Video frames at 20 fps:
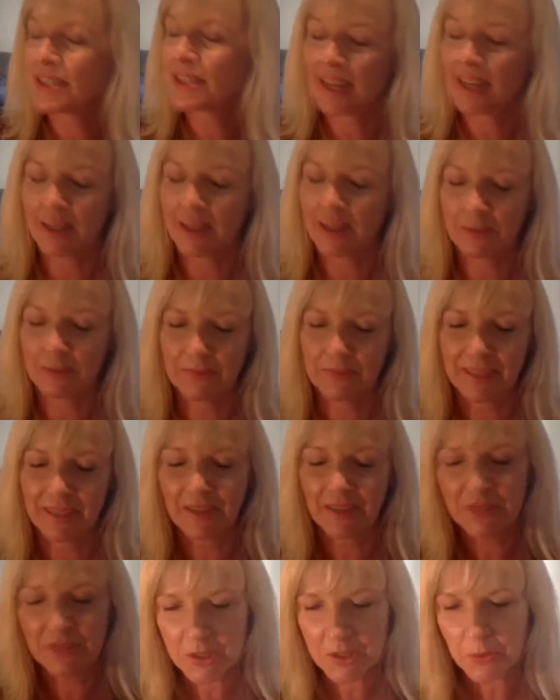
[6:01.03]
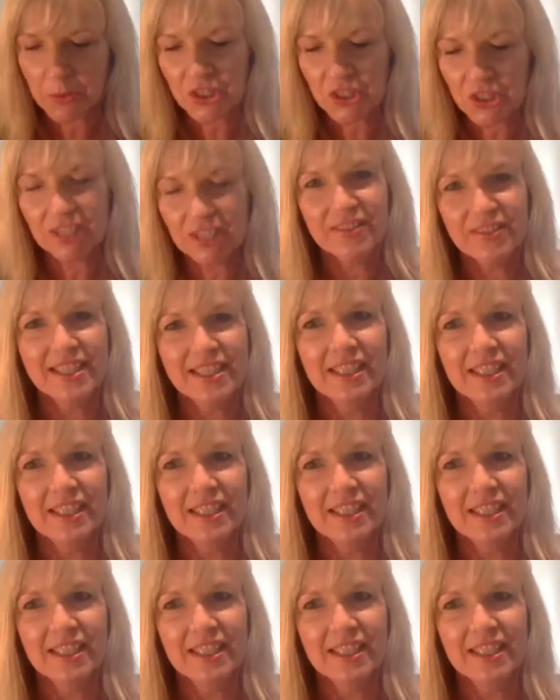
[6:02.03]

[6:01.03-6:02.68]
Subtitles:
was, I was just watching, I